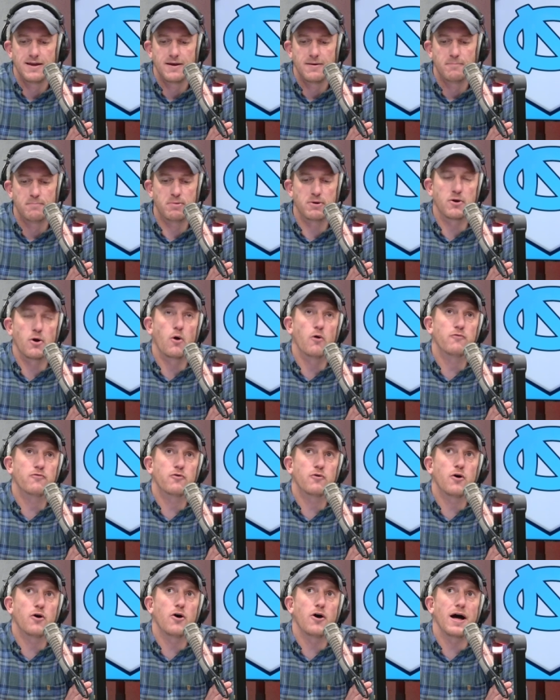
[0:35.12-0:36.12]
But
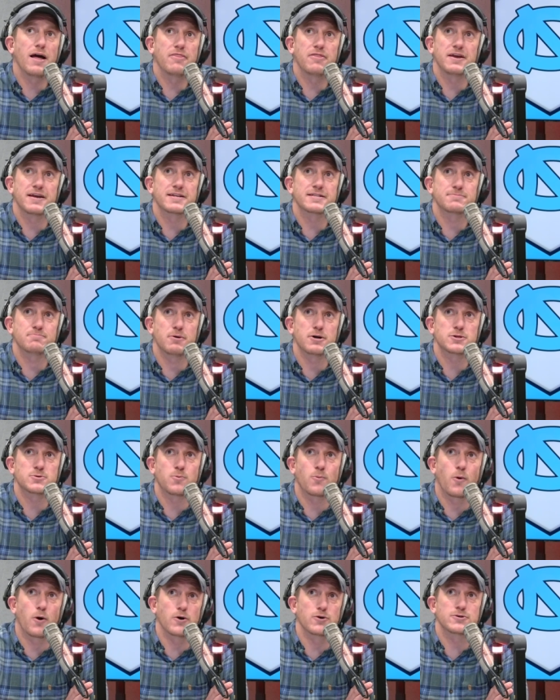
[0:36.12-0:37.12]
overall, I think it's much
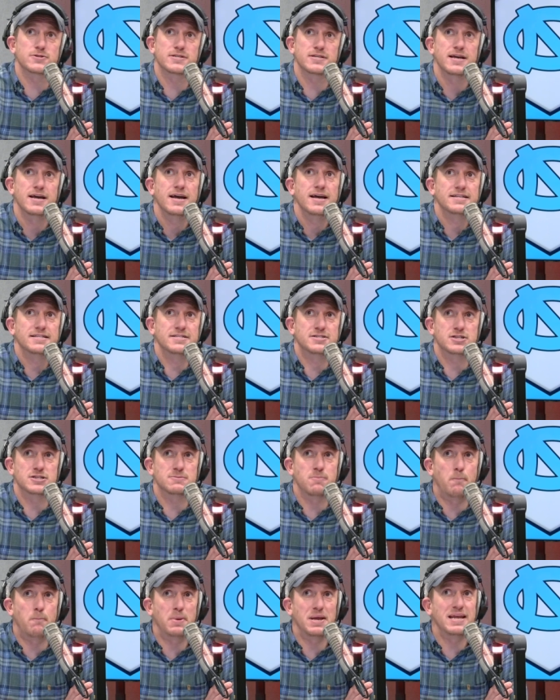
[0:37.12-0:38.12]
worse to
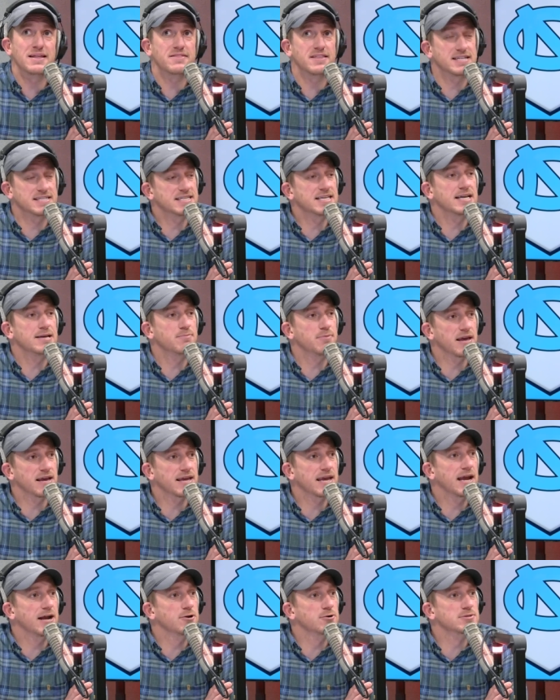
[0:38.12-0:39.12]
just be the team that
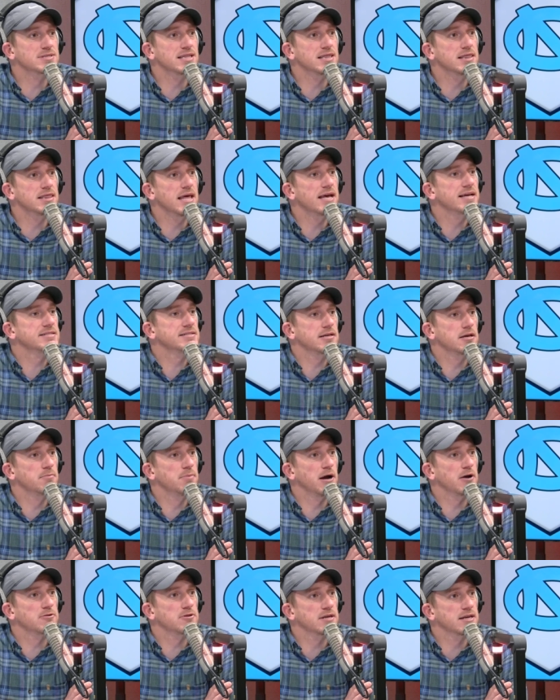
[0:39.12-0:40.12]
cares less
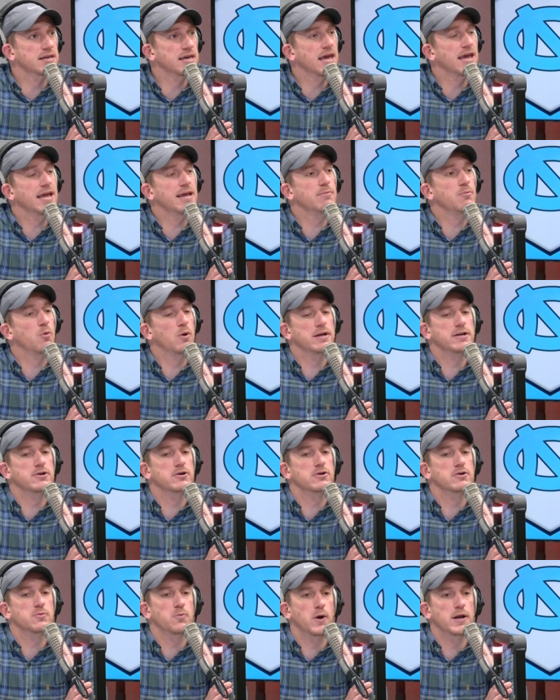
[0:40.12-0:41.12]
about the game when
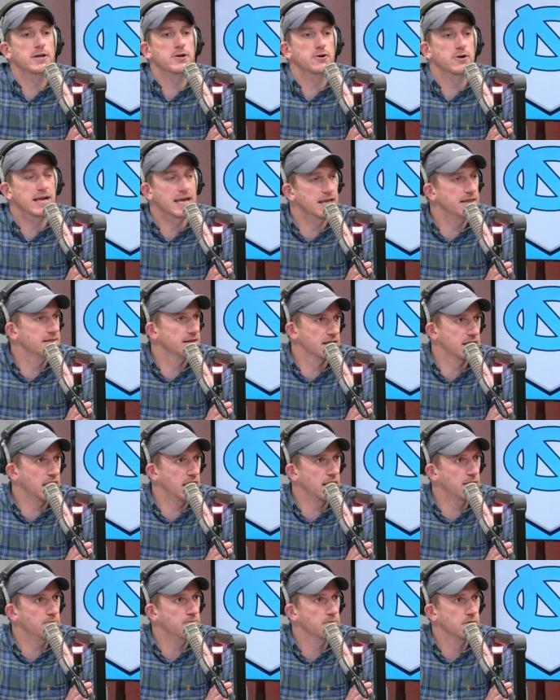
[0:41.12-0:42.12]
you're when you're in the
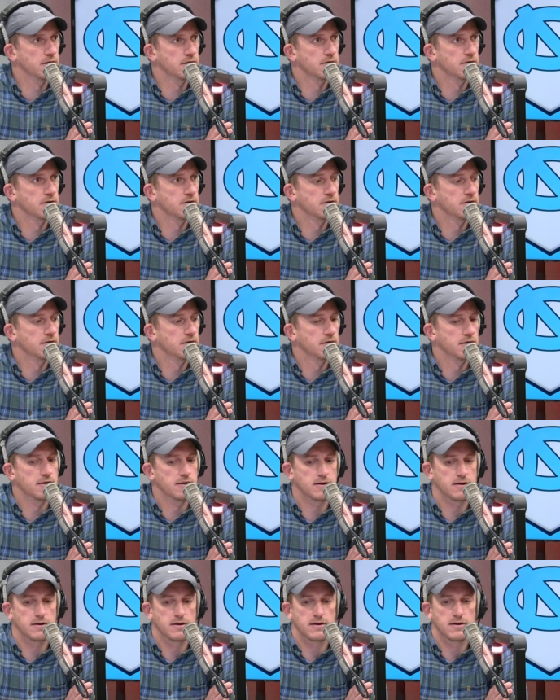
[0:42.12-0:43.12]
game.
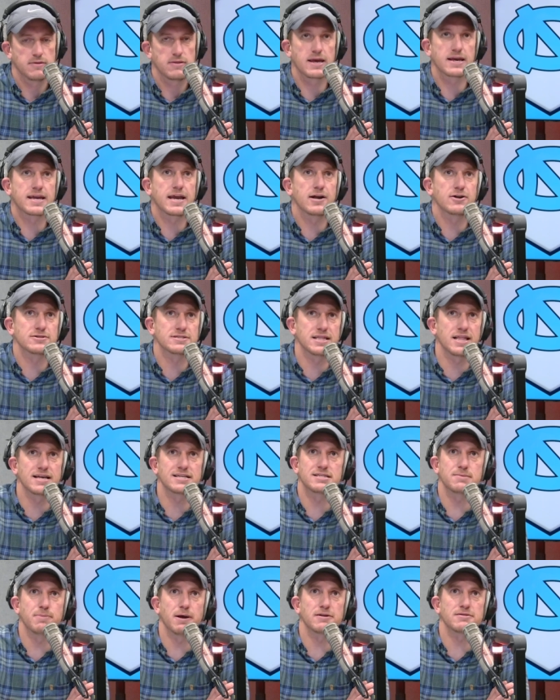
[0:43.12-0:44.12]
That cares
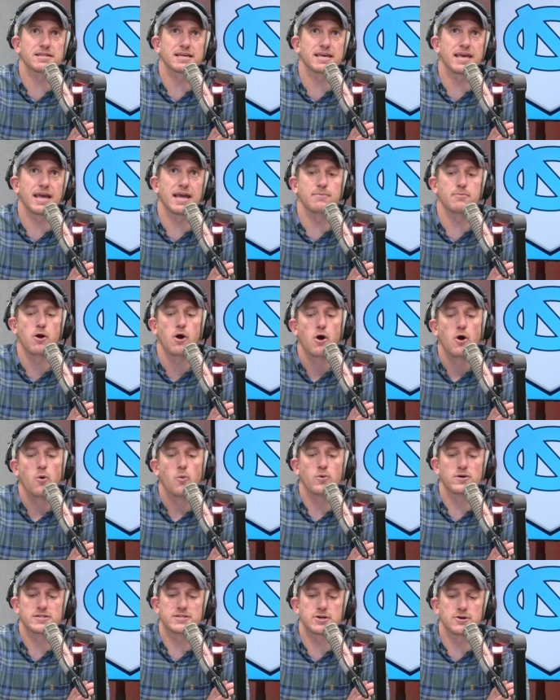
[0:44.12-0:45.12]
less about the game
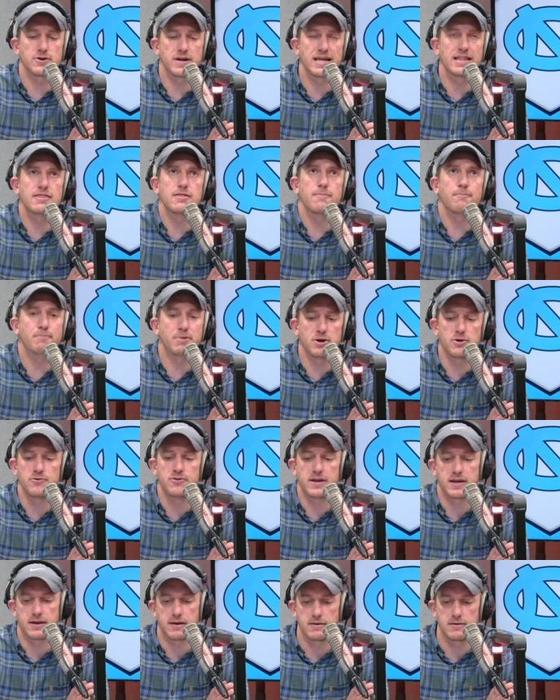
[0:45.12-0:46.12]
once you're in the building.